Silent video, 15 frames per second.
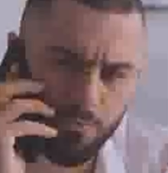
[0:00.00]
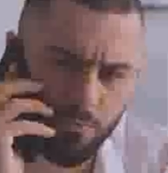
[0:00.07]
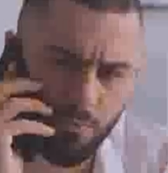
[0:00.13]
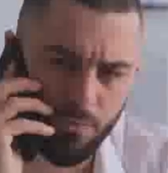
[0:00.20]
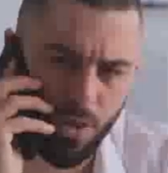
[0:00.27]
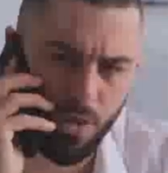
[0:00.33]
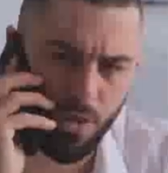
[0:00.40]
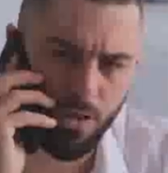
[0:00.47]
This
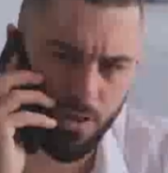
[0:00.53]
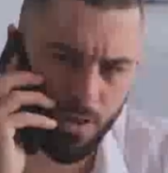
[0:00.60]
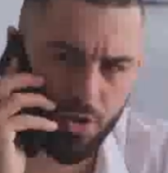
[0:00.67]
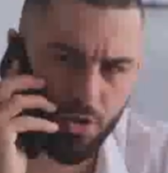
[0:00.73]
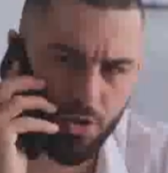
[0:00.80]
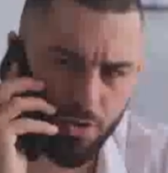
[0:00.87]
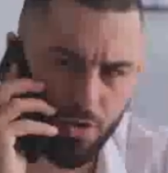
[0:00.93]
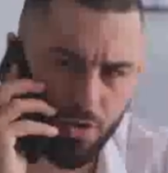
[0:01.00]
system does the
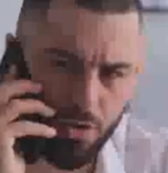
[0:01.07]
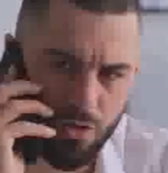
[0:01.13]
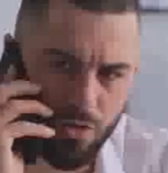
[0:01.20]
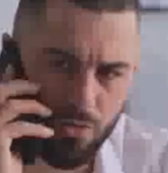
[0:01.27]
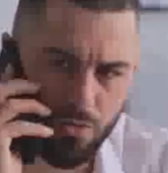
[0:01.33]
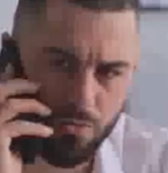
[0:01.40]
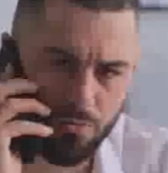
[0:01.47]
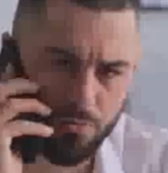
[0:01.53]
selling for
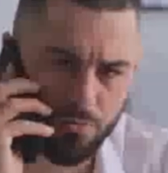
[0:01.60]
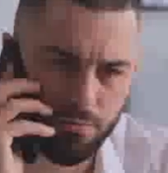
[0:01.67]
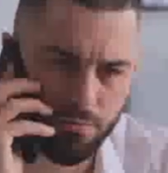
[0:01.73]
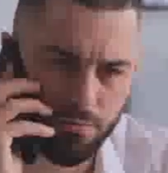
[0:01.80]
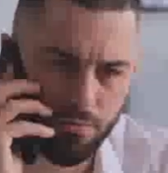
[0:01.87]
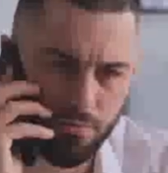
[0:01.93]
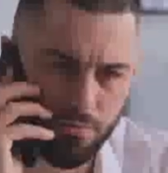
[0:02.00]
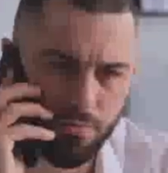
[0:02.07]
you,
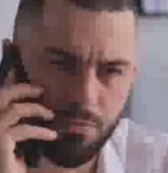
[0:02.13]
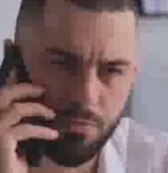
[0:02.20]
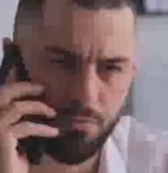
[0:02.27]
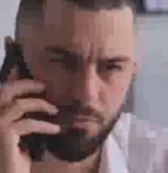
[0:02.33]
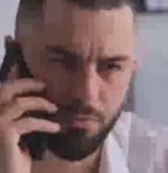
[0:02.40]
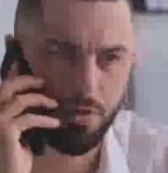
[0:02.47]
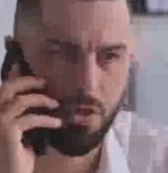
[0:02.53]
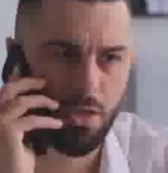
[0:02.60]
reaching potential
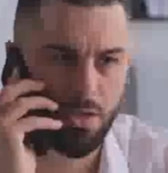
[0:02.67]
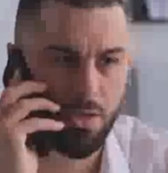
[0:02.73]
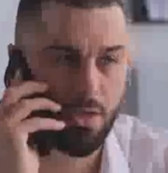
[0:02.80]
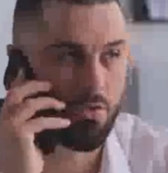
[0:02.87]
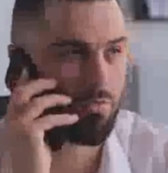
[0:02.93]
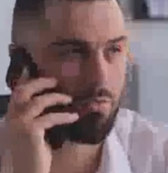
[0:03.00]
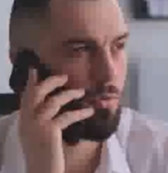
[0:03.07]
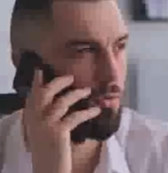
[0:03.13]
customers
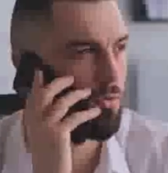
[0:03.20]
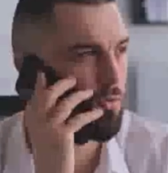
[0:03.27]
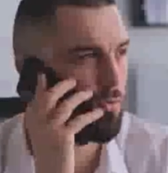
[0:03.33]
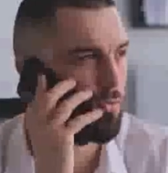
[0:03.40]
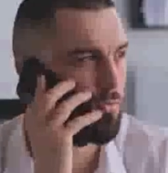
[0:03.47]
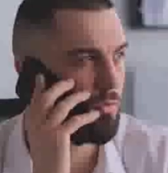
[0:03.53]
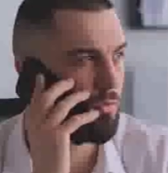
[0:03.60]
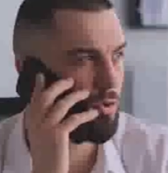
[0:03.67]
with a
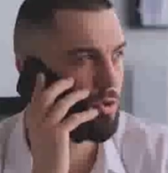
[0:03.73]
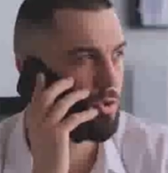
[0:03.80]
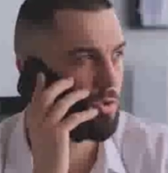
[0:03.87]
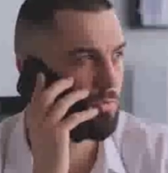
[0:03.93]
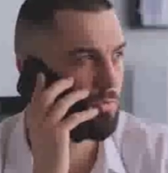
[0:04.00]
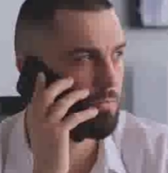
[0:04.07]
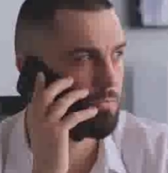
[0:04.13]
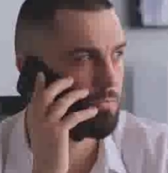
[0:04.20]
compelling message.